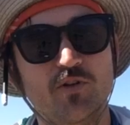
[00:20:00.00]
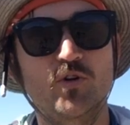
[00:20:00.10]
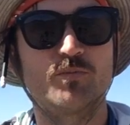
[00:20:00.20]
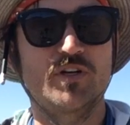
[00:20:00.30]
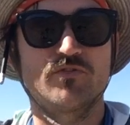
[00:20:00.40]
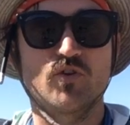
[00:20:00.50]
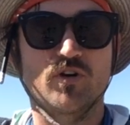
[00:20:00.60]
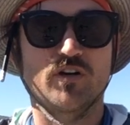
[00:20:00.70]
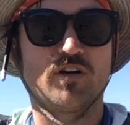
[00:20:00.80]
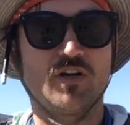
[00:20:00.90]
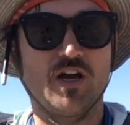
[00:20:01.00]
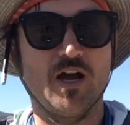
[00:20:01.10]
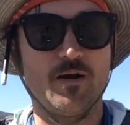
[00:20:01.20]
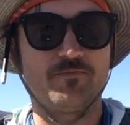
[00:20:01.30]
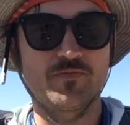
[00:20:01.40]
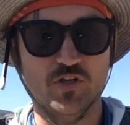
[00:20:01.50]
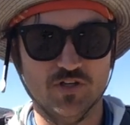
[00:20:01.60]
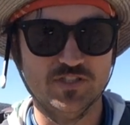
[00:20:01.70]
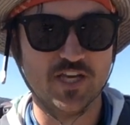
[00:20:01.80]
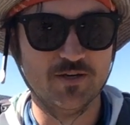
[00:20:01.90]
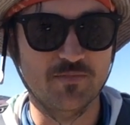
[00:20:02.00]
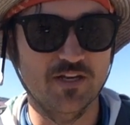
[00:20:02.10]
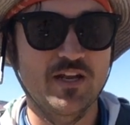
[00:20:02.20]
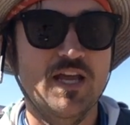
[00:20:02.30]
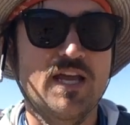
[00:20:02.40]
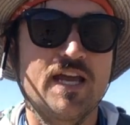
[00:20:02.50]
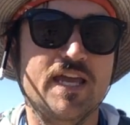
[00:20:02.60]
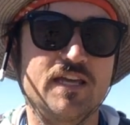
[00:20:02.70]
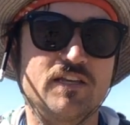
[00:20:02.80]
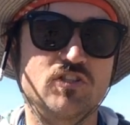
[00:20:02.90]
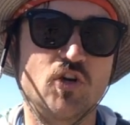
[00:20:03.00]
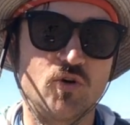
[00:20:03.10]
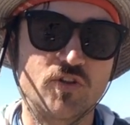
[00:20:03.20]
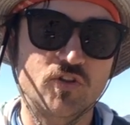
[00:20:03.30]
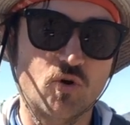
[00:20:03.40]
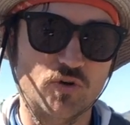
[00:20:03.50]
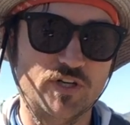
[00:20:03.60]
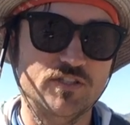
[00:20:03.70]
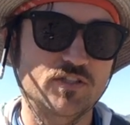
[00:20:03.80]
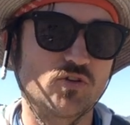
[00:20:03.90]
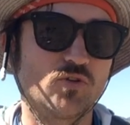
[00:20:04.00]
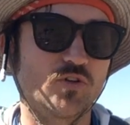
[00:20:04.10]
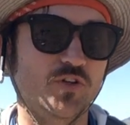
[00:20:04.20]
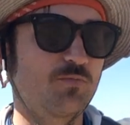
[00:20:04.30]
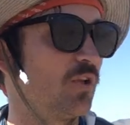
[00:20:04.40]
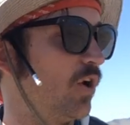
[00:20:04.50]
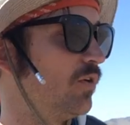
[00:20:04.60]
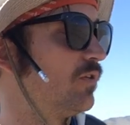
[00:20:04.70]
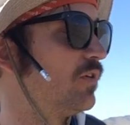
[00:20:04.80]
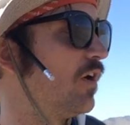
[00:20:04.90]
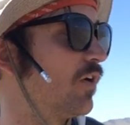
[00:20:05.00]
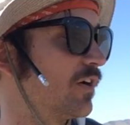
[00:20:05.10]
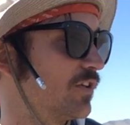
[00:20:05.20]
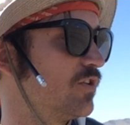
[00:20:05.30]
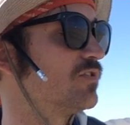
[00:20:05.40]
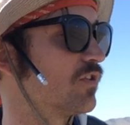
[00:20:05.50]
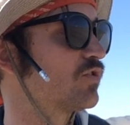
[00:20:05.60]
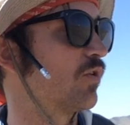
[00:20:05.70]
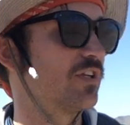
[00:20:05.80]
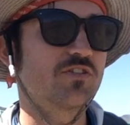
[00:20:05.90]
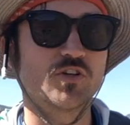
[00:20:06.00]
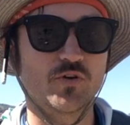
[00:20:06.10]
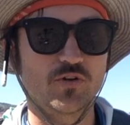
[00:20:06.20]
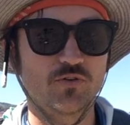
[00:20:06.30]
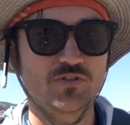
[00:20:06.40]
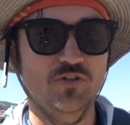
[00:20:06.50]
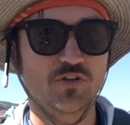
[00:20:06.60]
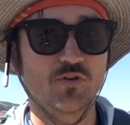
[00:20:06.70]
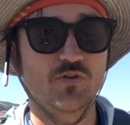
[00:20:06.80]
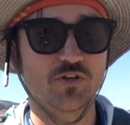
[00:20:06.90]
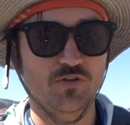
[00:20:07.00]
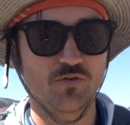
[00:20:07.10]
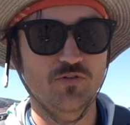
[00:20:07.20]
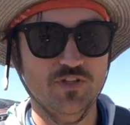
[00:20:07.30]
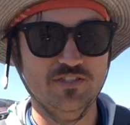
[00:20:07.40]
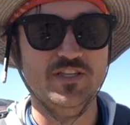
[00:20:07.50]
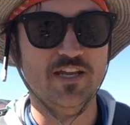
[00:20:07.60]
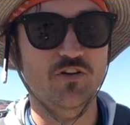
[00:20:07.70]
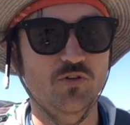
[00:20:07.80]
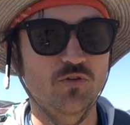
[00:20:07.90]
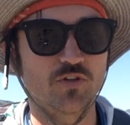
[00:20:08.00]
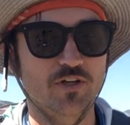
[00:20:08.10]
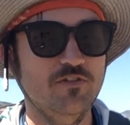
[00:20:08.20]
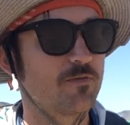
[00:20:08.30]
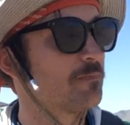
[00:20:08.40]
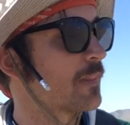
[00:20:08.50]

a little bit of your assignment is go to the coordinates in Google Earth below, or use those coordinates to go to this site on Google Earth,